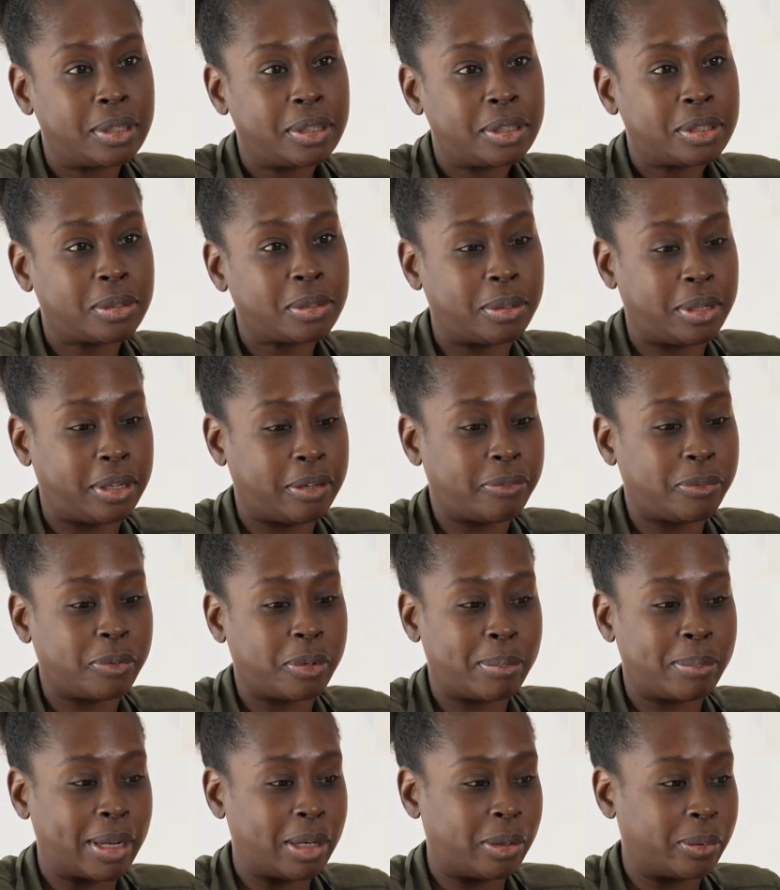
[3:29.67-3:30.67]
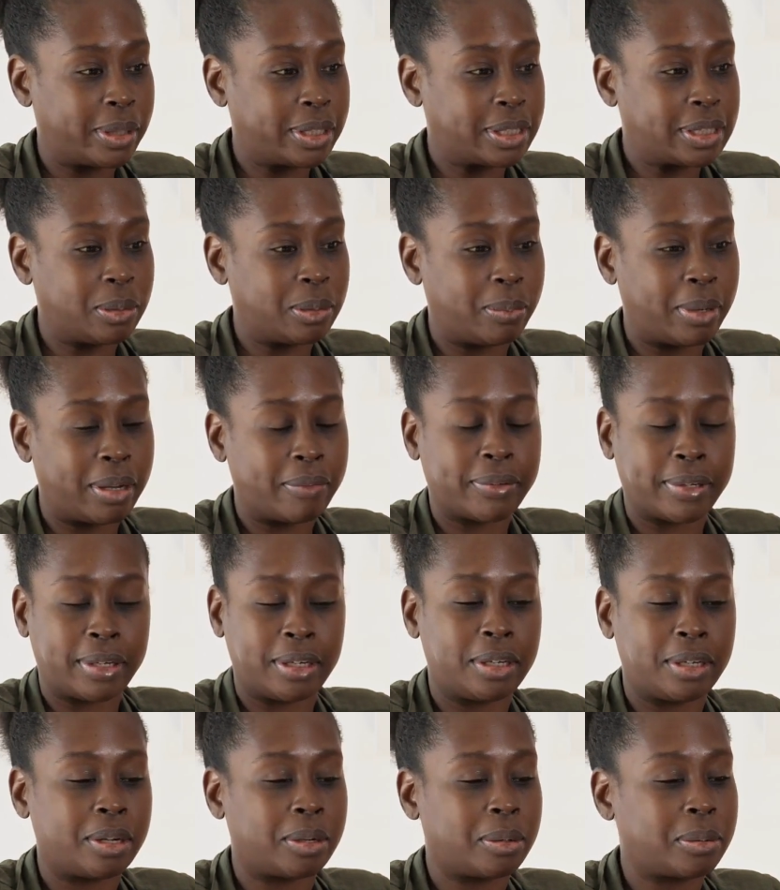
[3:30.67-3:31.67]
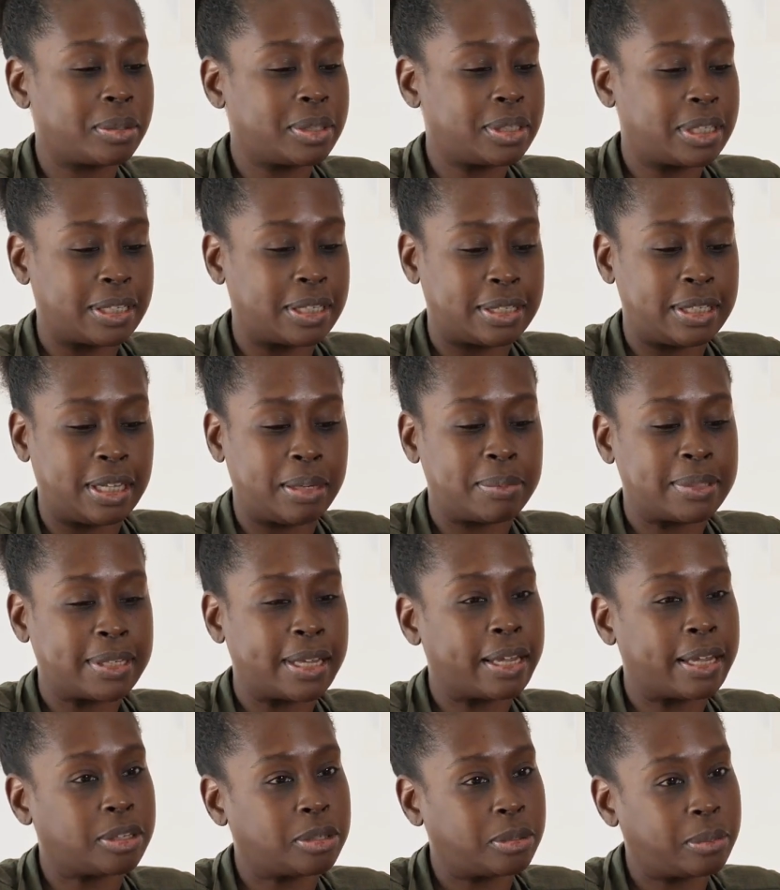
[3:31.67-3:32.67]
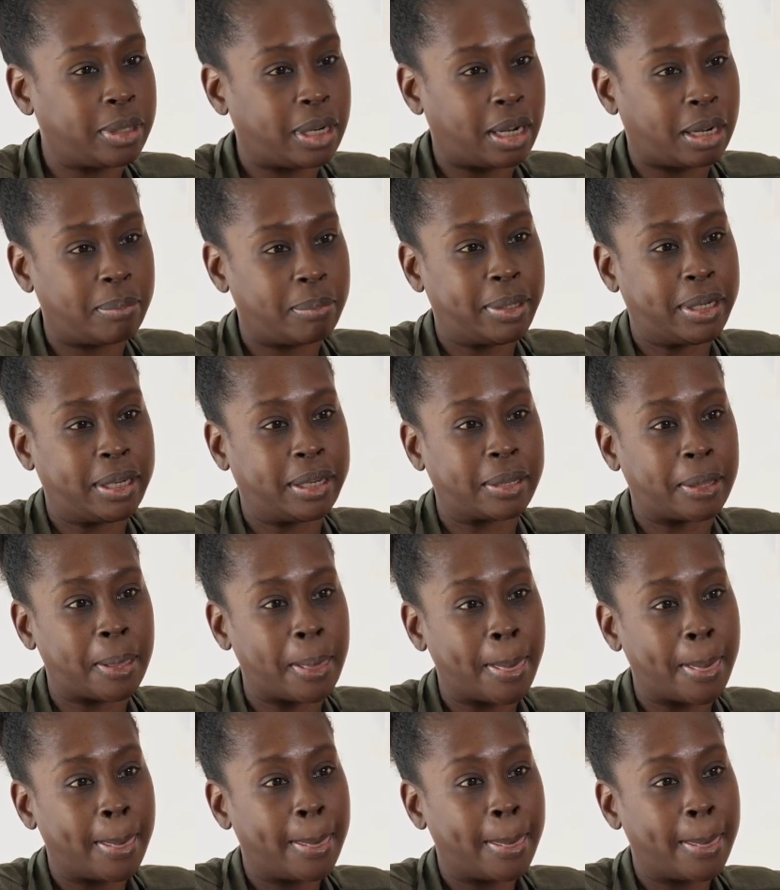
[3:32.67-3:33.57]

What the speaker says: So therefore, my loyalty, wherever he goes, his name tag to it, I'll be there.